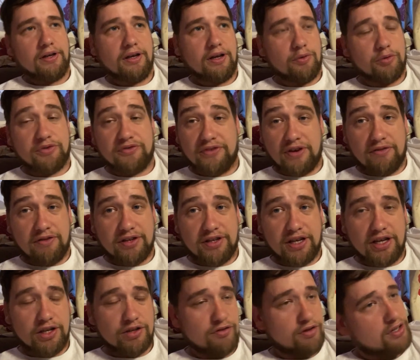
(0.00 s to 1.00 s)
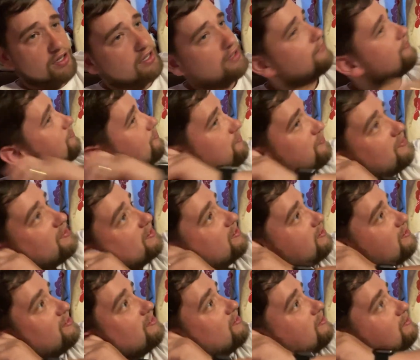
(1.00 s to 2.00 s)
It was very dangerous.
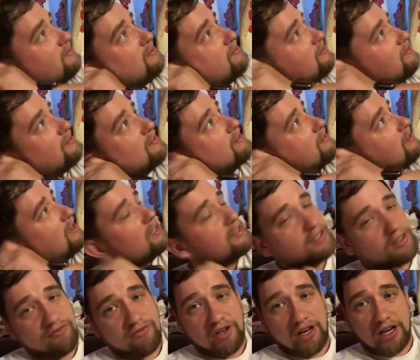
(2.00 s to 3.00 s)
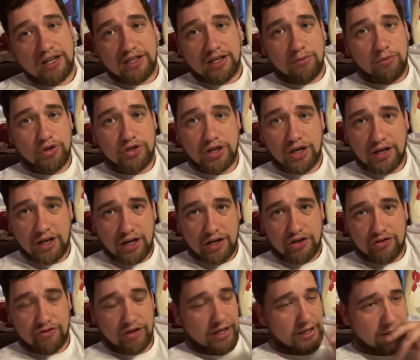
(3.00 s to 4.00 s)
I didn't realise how much I'd had to
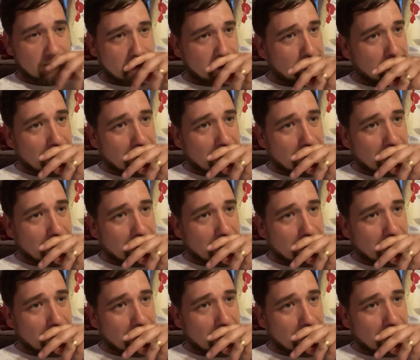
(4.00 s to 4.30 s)
drink until